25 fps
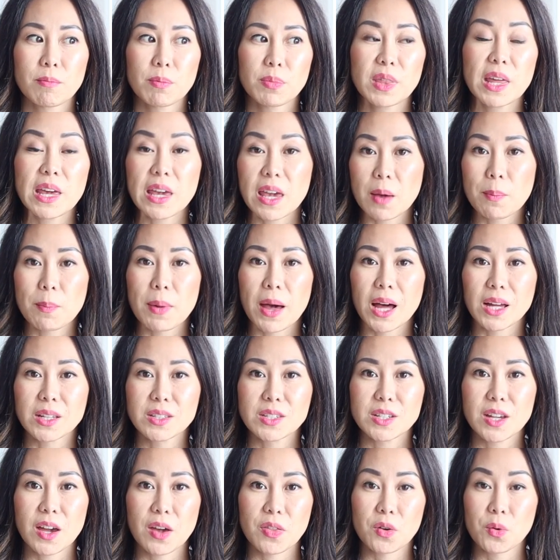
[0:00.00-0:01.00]
they get back
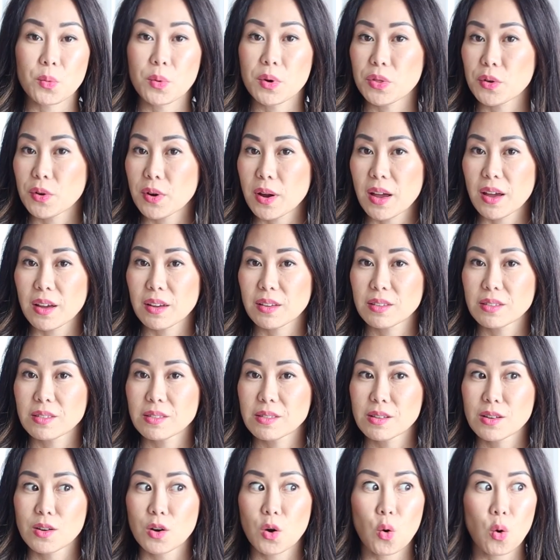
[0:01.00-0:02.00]
together with their ex.
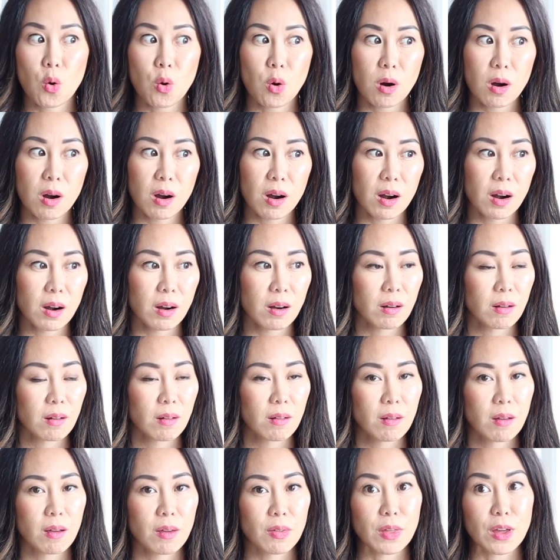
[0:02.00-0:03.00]
Or
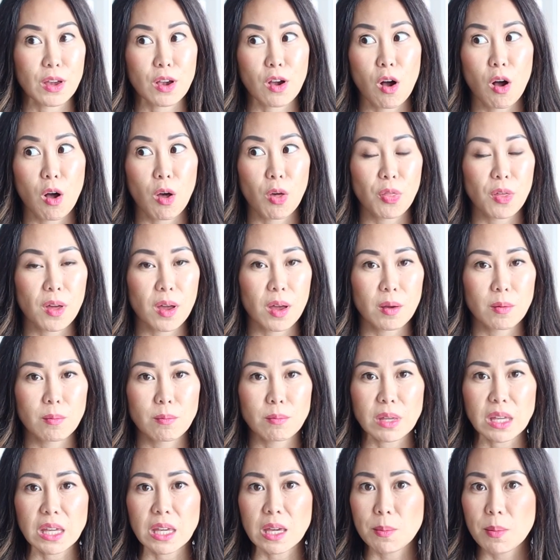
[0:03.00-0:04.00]
they call them,
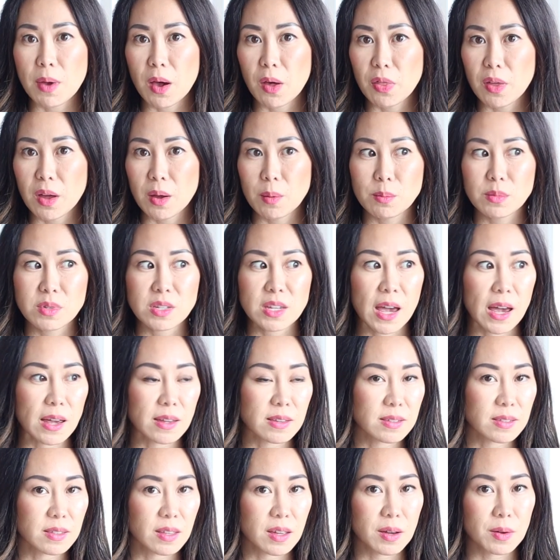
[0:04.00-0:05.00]
email them,
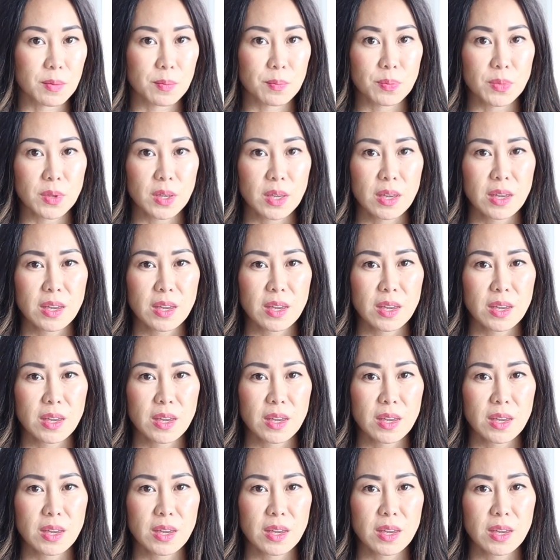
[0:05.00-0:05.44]
text them,